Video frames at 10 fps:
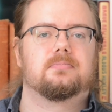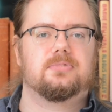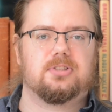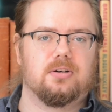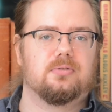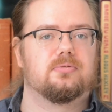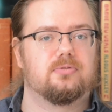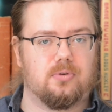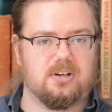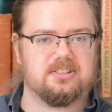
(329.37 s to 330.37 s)
So,
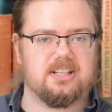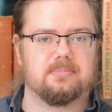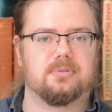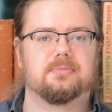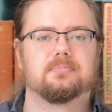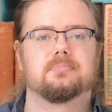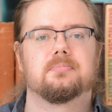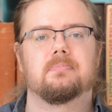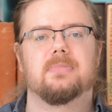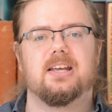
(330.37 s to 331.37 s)
for example,
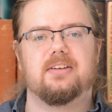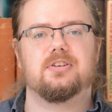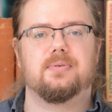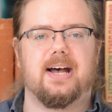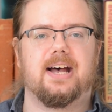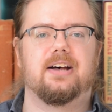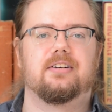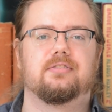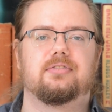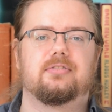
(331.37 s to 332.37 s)
if you
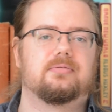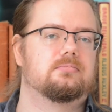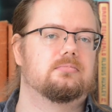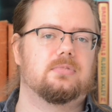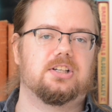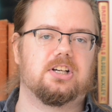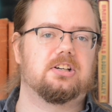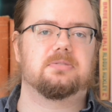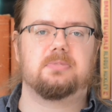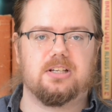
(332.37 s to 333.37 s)
have a
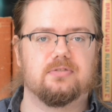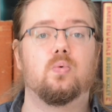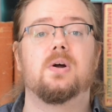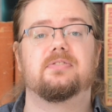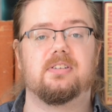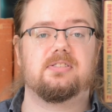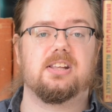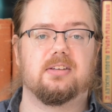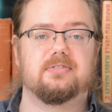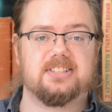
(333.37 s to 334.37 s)
shutter speed of
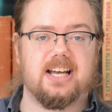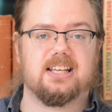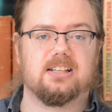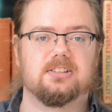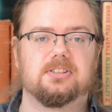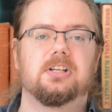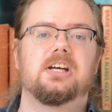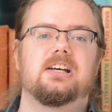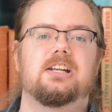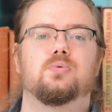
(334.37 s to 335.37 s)
1/50th of a second
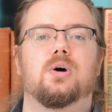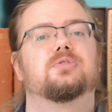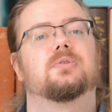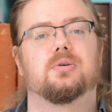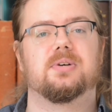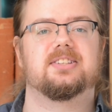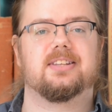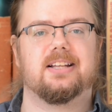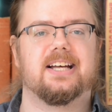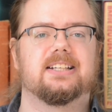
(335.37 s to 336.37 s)
and you want to increase the
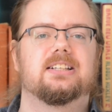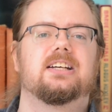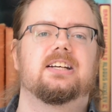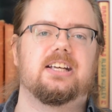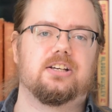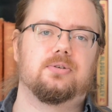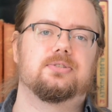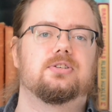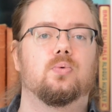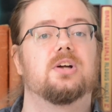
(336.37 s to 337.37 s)
light, it
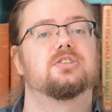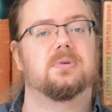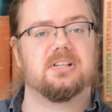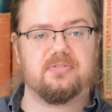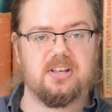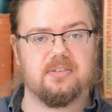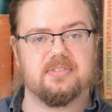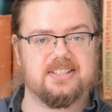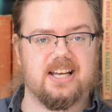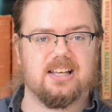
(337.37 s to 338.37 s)
goes to 1/25th of a
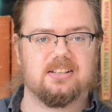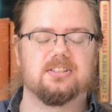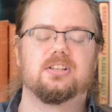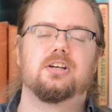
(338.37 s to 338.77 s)
second.